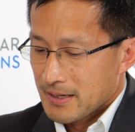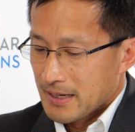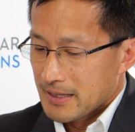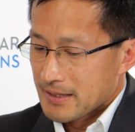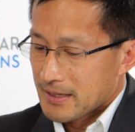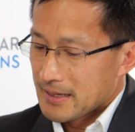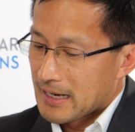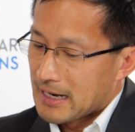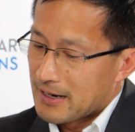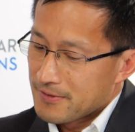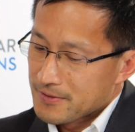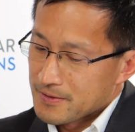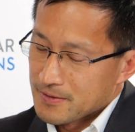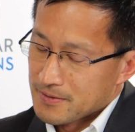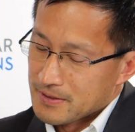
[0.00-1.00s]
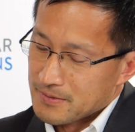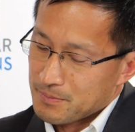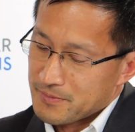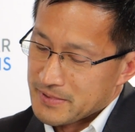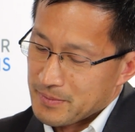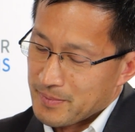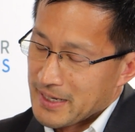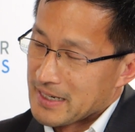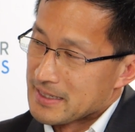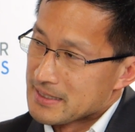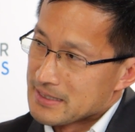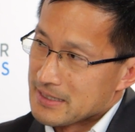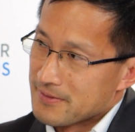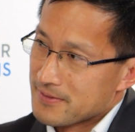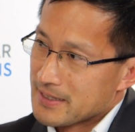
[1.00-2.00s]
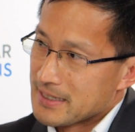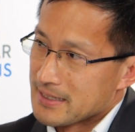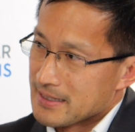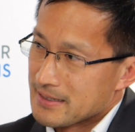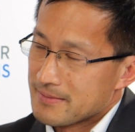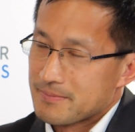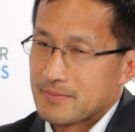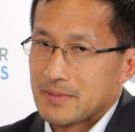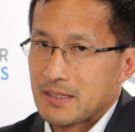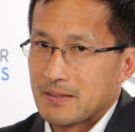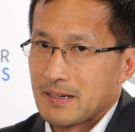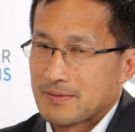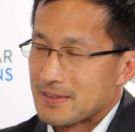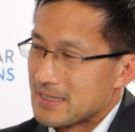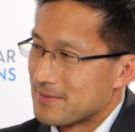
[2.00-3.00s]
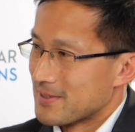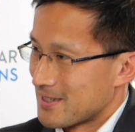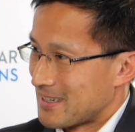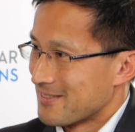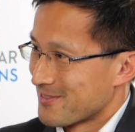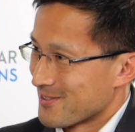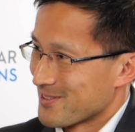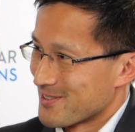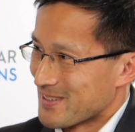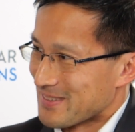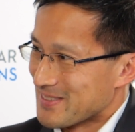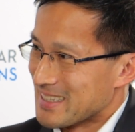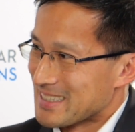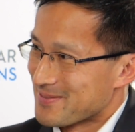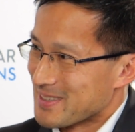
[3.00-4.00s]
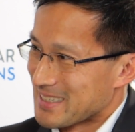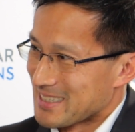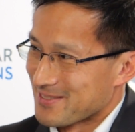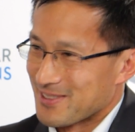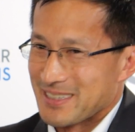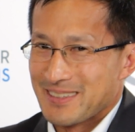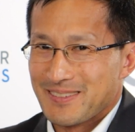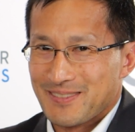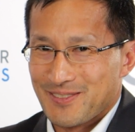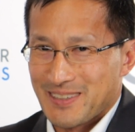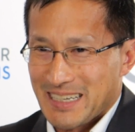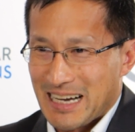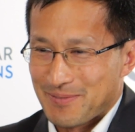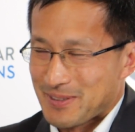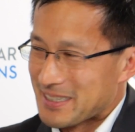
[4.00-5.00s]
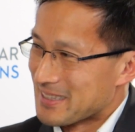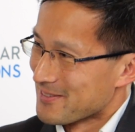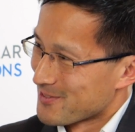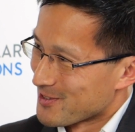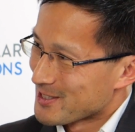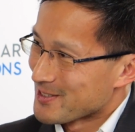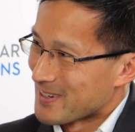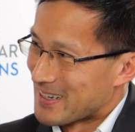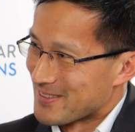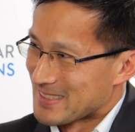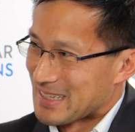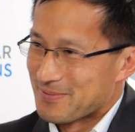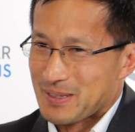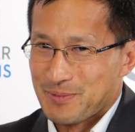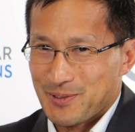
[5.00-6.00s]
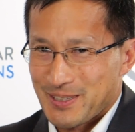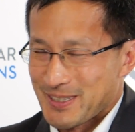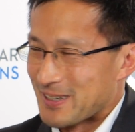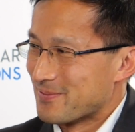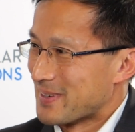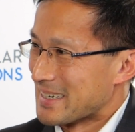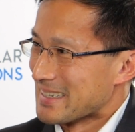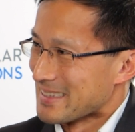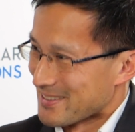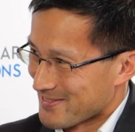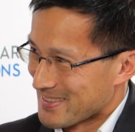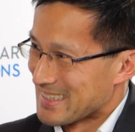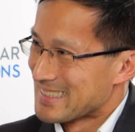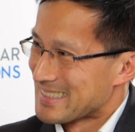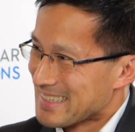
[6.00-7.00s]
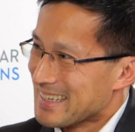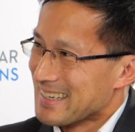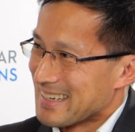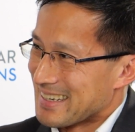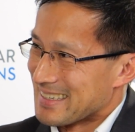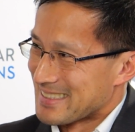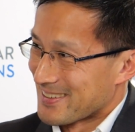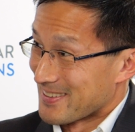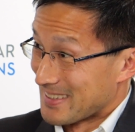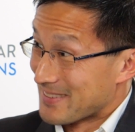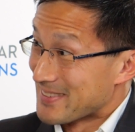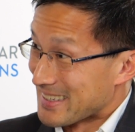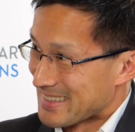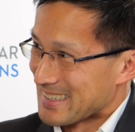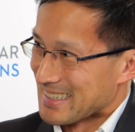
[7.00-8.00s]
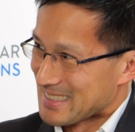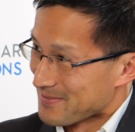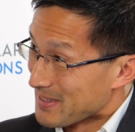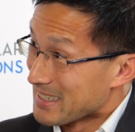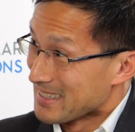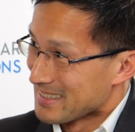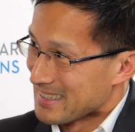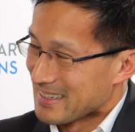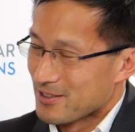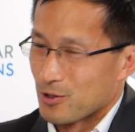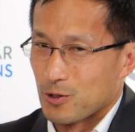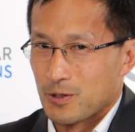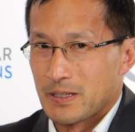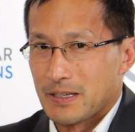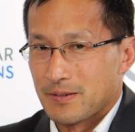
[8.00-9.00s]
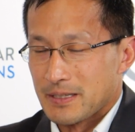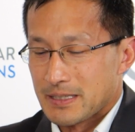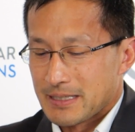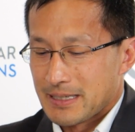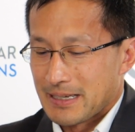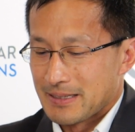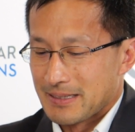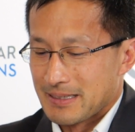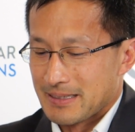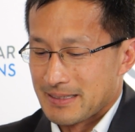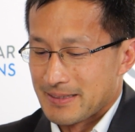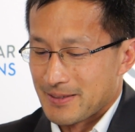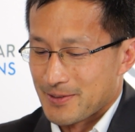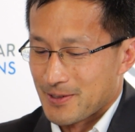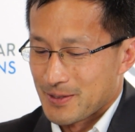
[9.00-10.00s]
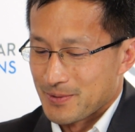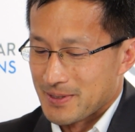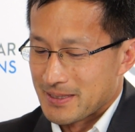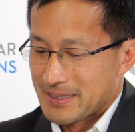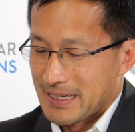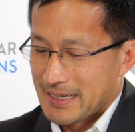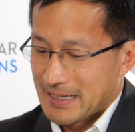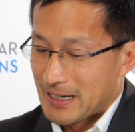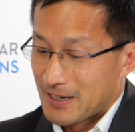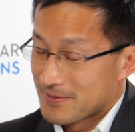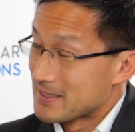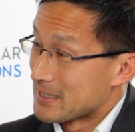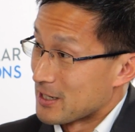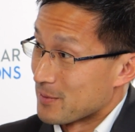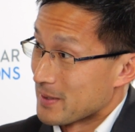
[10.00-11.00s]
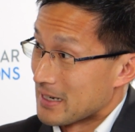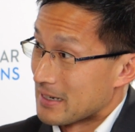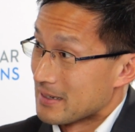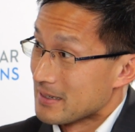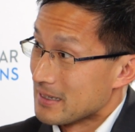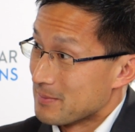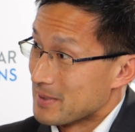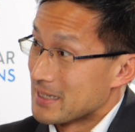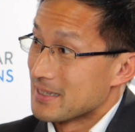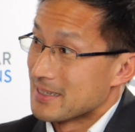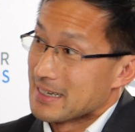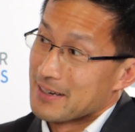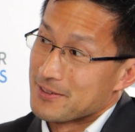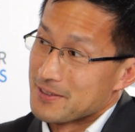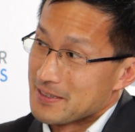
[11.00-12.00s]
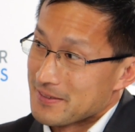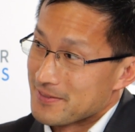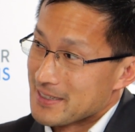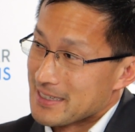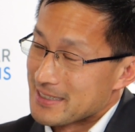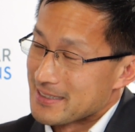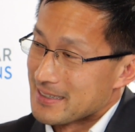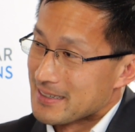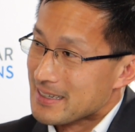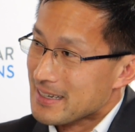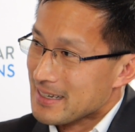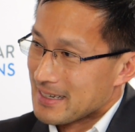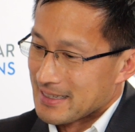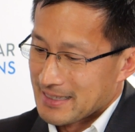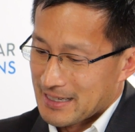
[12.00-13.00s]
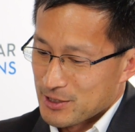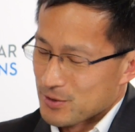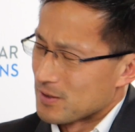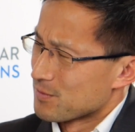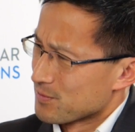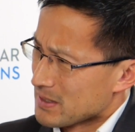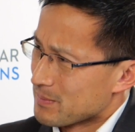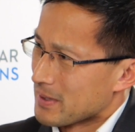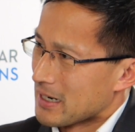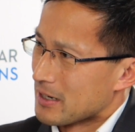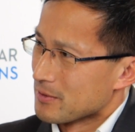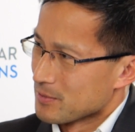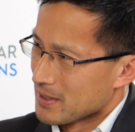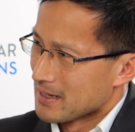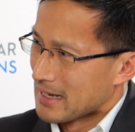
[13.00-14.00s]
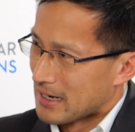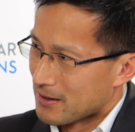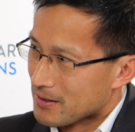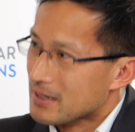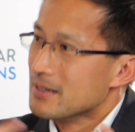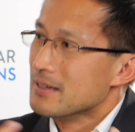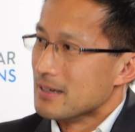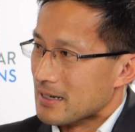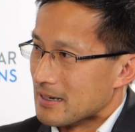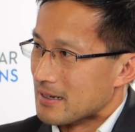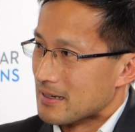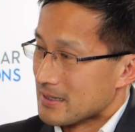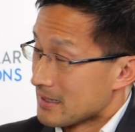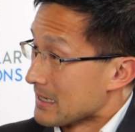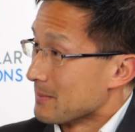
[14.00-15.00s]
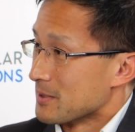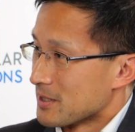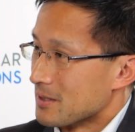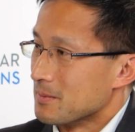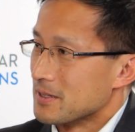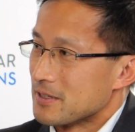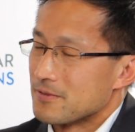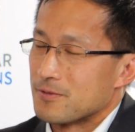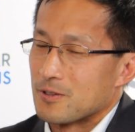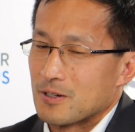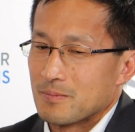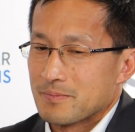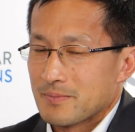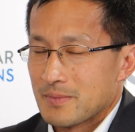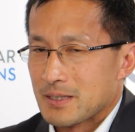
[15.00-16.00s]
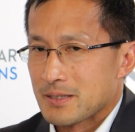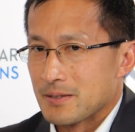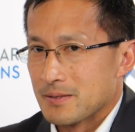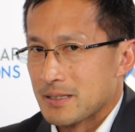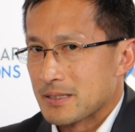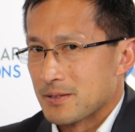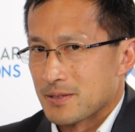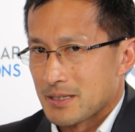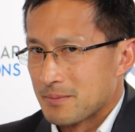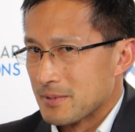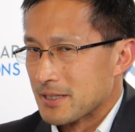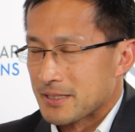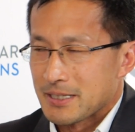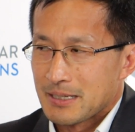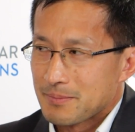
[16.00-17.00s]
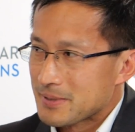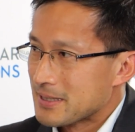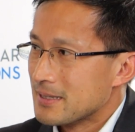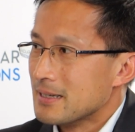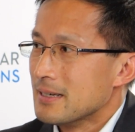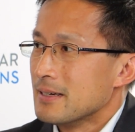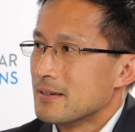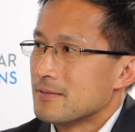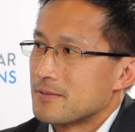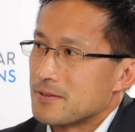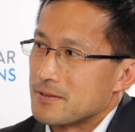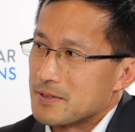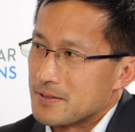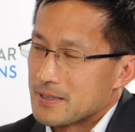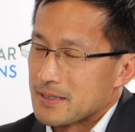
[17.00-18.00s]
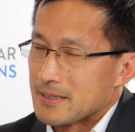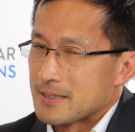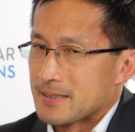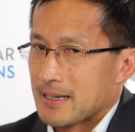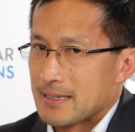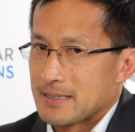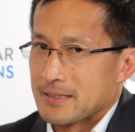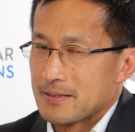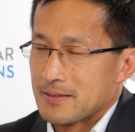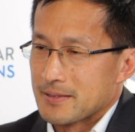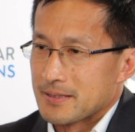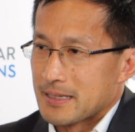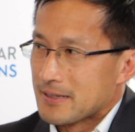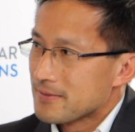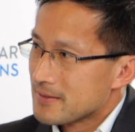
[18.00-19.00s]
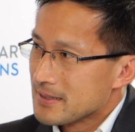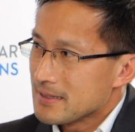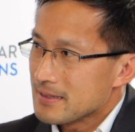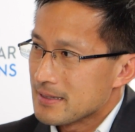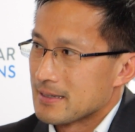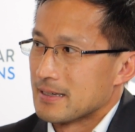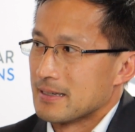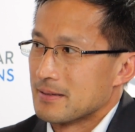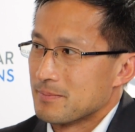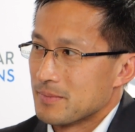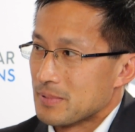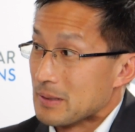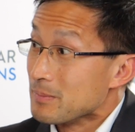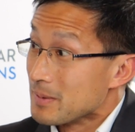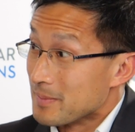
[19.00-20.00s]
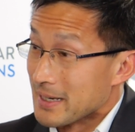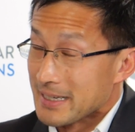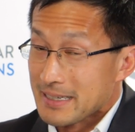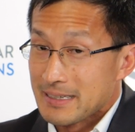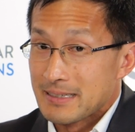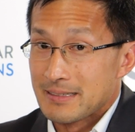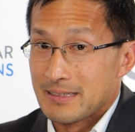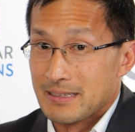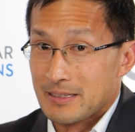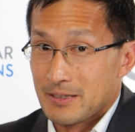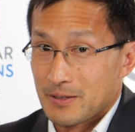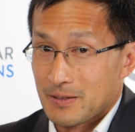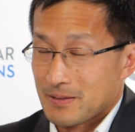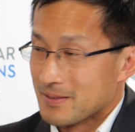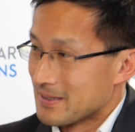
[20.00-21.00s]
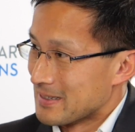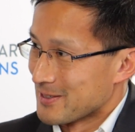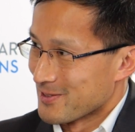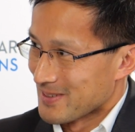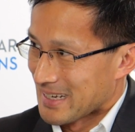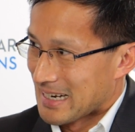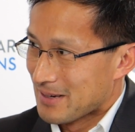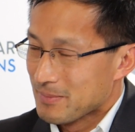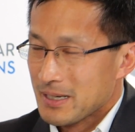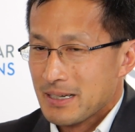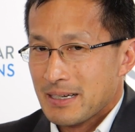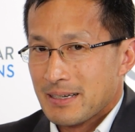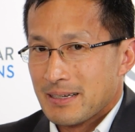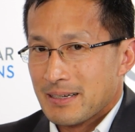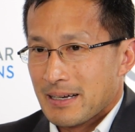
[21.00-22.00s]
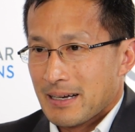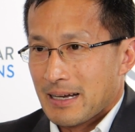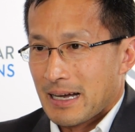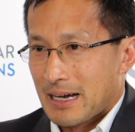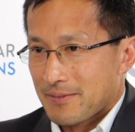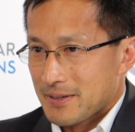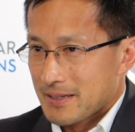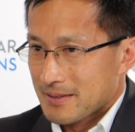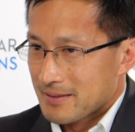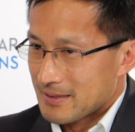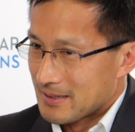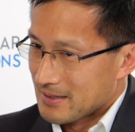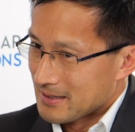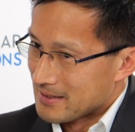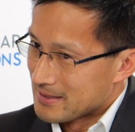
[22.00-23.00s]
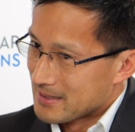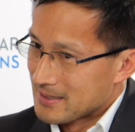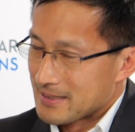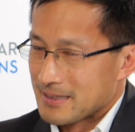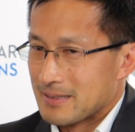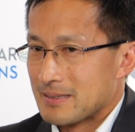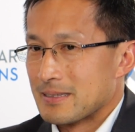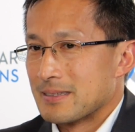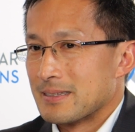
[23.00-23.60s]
And then after the, the band is deflated, you have to leave it on for thirty minutes because what would happen in the first trial was that people would start bending their wrist and start lifting things immediately, or they would take the, the nurse would take off the T R band immediately after deflation, and that sort of rebound would allow uh, a hematoma to form. So these are some of the tips for using a StatSeal safely and implementing it in your in your lab. Having a consistent